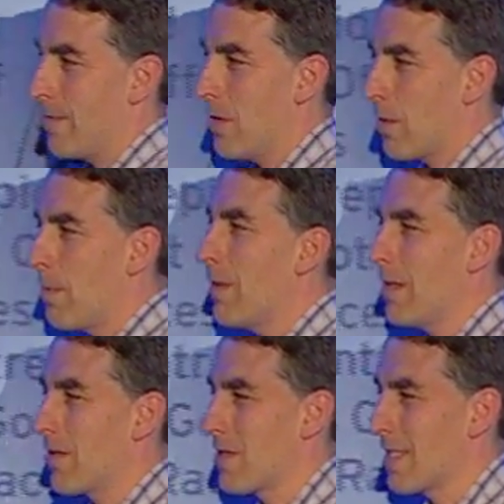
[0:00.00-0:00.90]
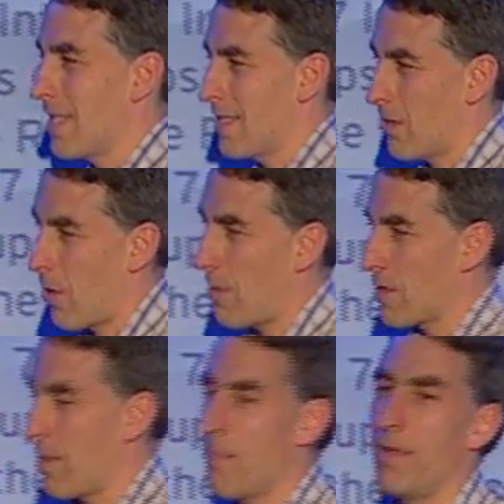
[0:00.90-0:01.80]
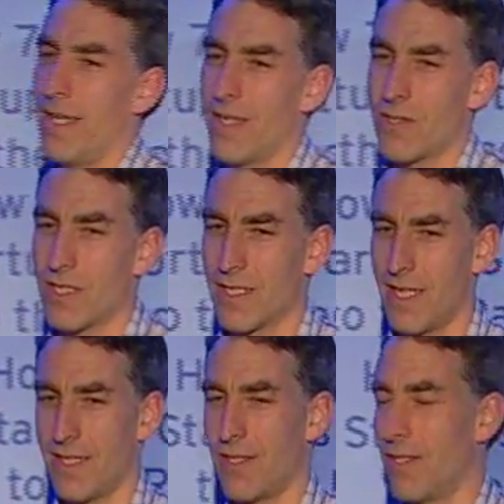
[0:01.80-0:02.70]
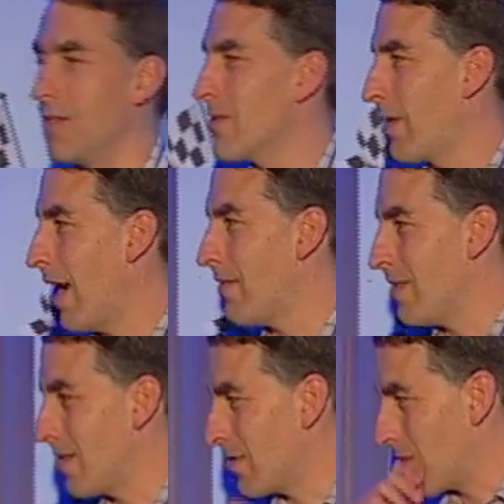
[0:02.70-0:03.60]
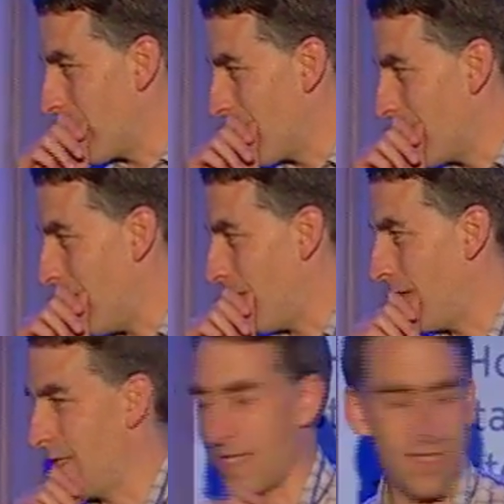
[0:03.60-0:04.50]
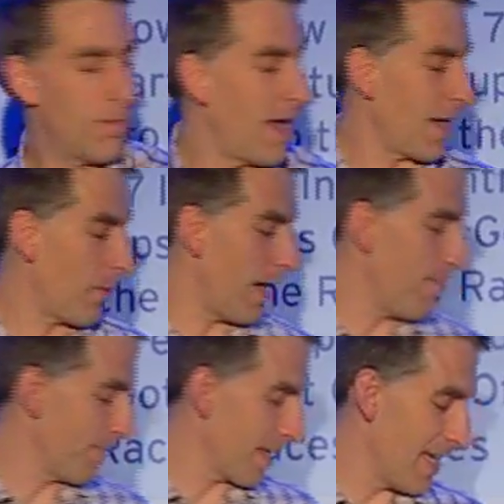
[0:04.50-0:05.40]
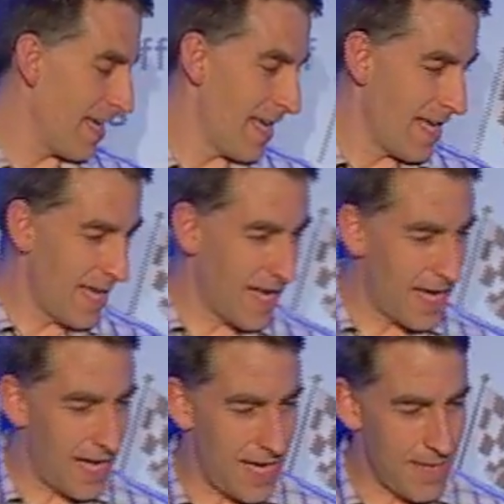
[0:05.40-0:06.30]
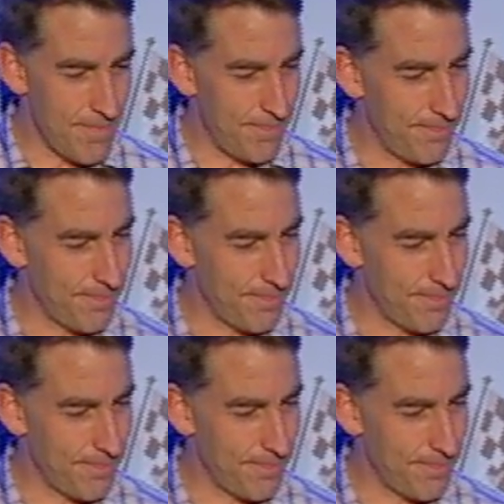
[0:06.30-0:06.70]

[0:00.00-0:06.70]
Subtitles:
you compete with your successor almost by being your successor. You sort of have to destroy yourself in a systematic way. How